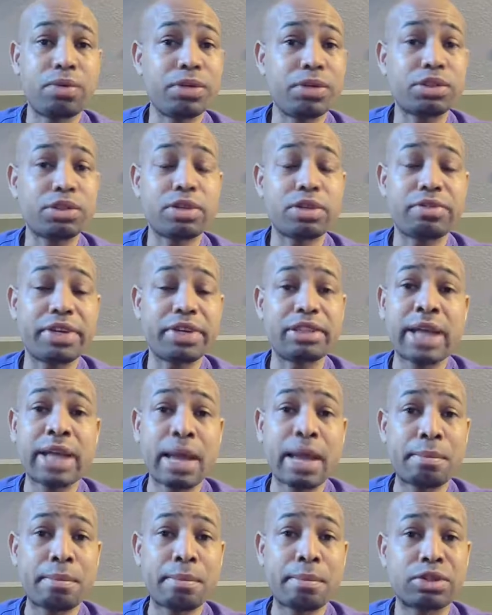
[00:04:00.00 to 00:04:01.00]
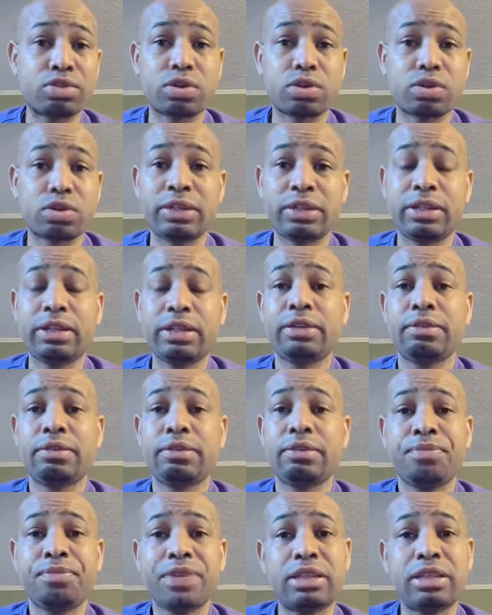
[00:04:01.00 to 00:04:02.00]
over there damage controlling you
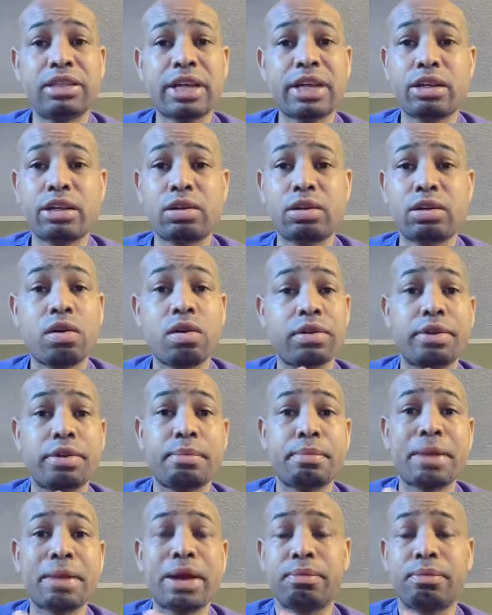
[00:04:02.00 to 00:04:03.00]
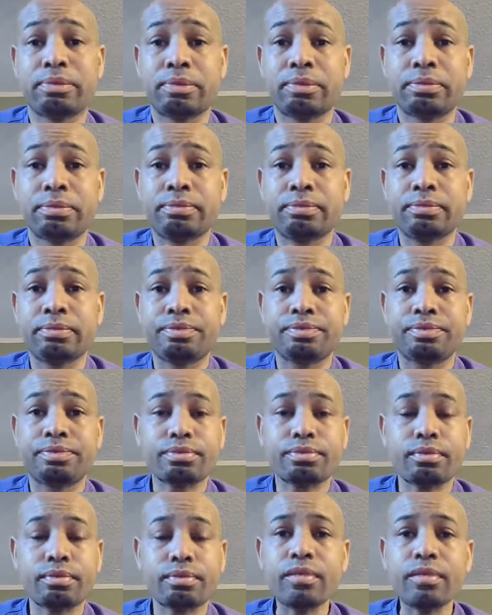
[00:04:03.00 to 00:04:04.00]
instead of calling them out.
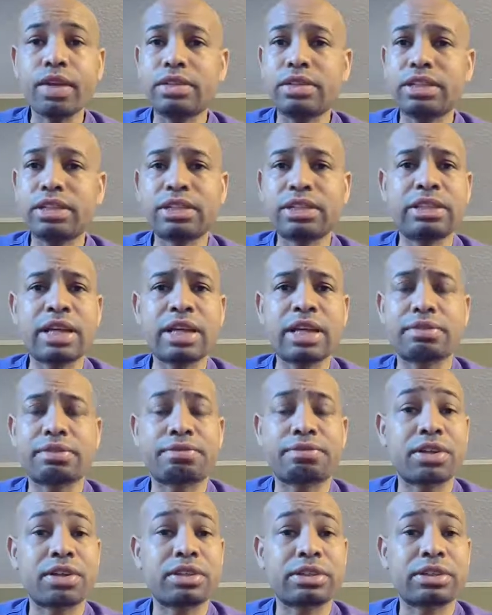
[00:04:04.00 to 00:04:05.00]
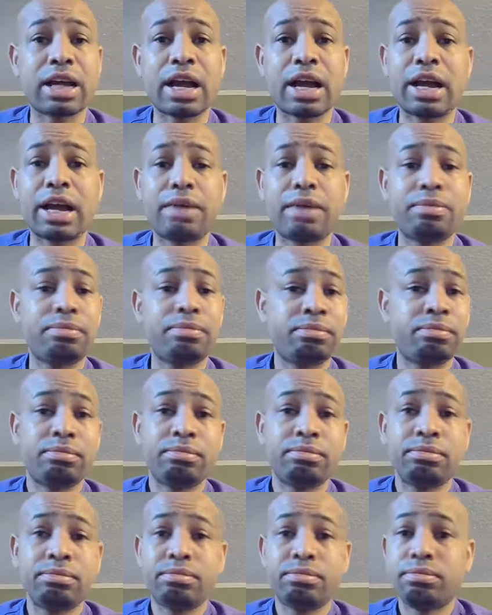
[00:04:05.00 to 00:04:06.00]
This is not the first time
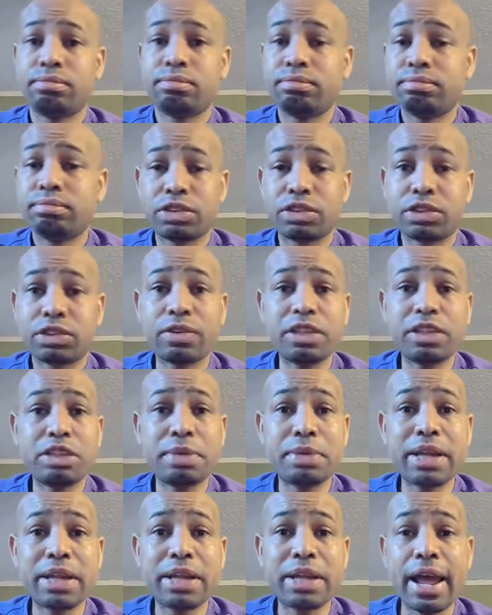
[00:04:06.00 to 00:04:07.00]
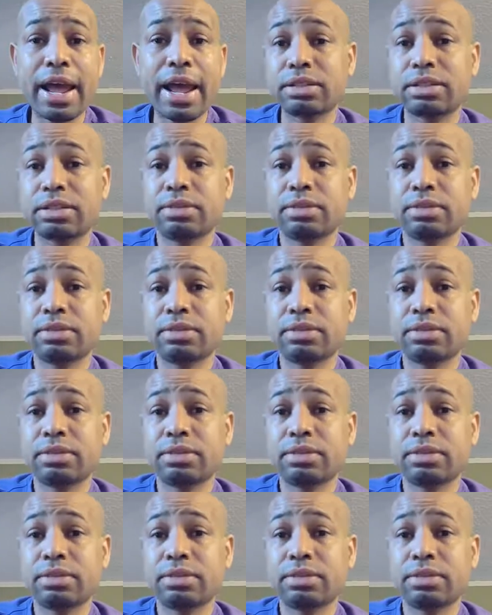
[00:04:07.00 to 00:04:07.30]
Sony's been hacked.